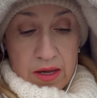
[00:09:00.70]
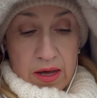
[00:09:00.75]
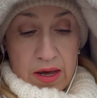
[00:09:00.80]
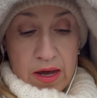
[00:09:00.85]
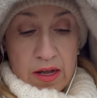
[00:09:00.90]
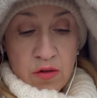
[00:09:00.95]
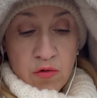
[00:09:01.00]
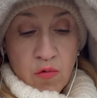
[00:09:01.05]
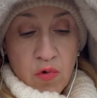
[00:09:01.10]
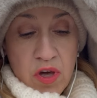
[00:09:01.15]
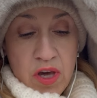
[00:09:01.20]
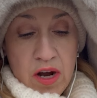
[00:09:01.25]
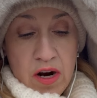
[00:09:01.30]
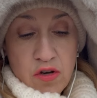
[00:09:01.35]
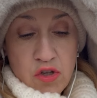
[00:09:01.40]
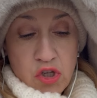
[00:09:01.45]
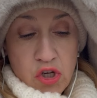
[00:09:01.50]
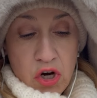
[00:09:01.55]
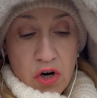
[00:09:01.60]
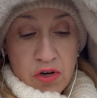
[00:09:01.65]
And we are
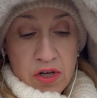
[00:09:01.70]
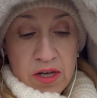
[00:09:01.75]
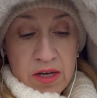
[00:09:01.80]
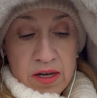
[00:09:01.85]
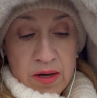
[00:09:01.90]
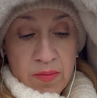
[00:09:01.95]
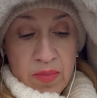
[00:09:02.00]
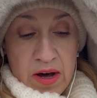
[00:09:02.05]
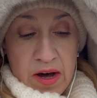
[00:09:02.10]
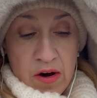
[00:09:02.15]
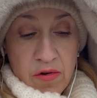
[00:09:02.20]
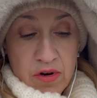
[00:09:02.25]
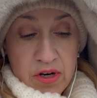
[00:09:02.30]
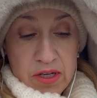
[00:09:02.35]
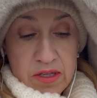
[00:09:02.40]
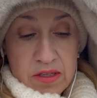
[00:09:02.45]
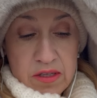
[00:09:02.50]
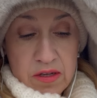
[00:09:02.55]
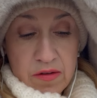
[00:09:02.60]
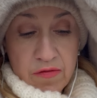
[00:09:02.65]
talking about
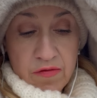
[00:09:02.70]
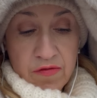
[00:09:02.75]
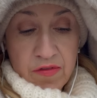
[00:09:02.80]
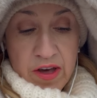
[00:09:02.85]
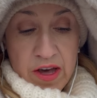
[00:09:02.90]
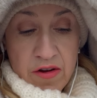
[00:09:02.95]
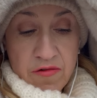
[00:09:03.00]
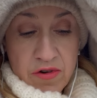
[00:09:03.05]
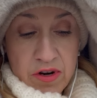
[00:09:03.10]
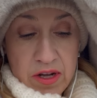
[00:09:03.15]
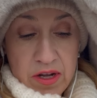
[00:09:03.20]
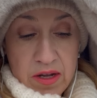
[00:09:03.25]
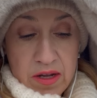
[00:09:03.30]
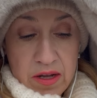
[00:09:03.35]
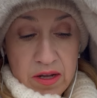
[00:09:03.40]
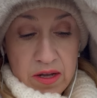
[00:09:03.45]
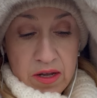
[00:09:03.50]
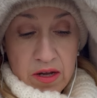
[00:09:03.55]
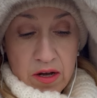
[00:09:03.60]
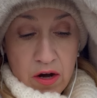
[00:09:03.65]
it very
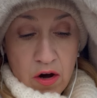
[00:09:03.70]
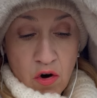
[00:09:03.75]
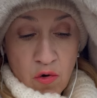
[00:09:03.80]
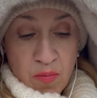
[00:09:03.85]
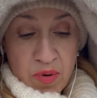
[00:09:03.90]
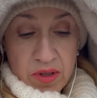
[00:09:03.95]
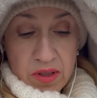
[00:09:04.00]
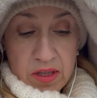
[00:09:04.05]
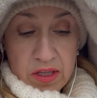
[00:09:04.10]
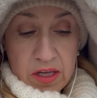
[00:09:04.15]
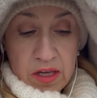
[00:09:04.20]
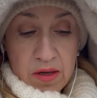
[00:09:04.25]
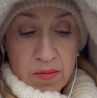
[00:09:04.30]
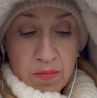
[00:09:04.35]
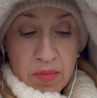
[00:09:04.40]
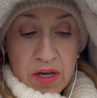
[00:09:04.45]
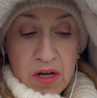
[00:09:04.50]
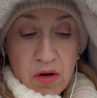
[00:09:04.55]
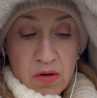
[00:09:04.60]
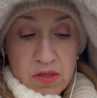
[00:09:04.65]
openly,
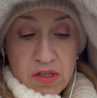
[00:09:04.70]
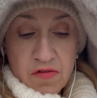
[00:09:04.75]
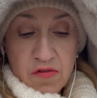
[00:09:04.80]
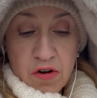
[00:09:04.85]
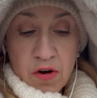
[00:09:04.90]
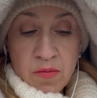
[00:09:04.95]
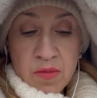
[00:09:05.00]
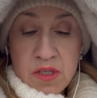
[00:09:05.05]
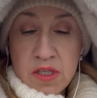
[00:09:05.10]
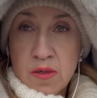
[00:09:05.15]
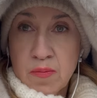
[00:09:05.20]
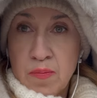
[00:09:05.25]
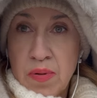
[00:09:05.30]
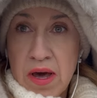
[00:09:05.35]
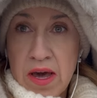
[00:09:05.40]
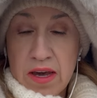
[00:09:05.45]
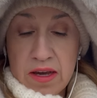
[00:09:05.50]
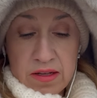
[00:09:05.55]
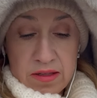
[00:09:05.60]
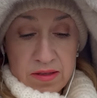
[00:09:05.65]
because from
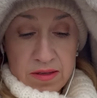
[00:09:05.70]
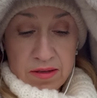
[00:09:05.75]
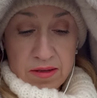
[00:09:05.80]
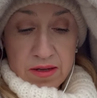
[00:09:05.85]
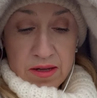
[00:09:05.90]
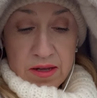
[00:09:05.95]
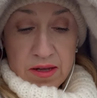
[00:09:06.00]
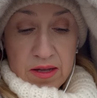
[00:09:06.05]
Spain,